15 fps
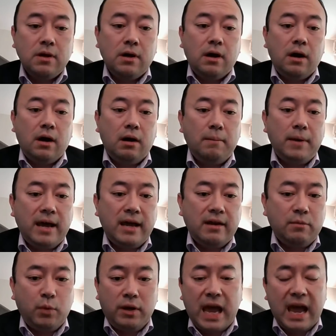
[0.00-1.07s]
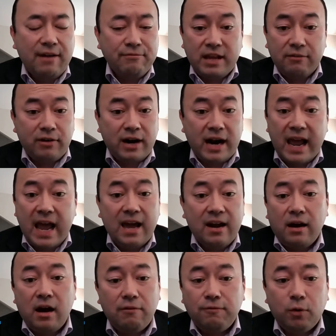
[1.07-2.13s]
And we have never had
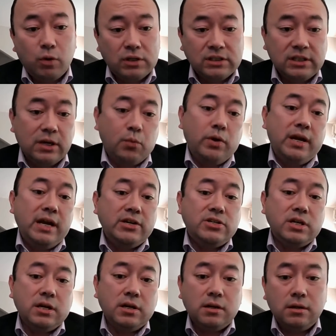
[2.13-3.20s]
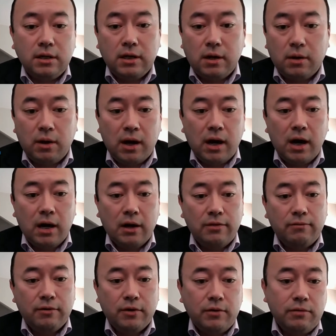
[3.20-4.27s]
a forced liquidation, you know,
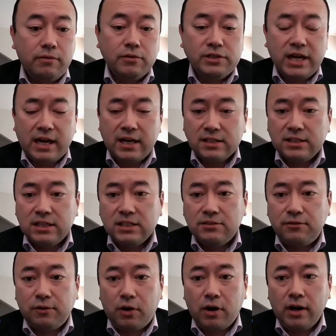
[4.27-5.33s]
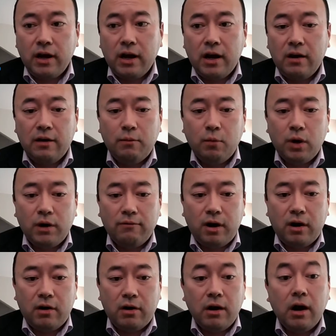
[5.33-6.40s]
through Genesis for one of
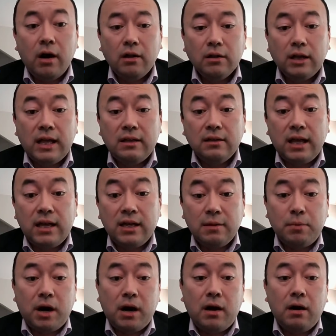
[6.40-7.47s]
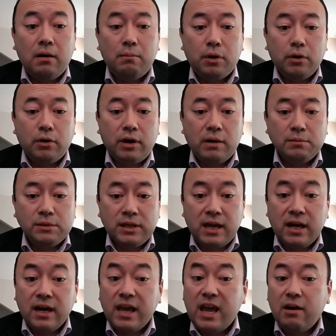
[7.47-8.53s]
our lending programs and
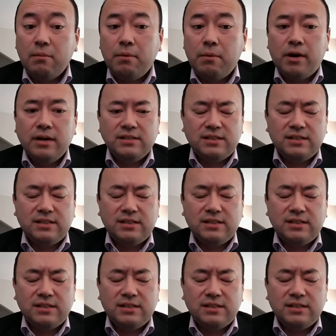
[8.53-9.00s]
kind of counterparties.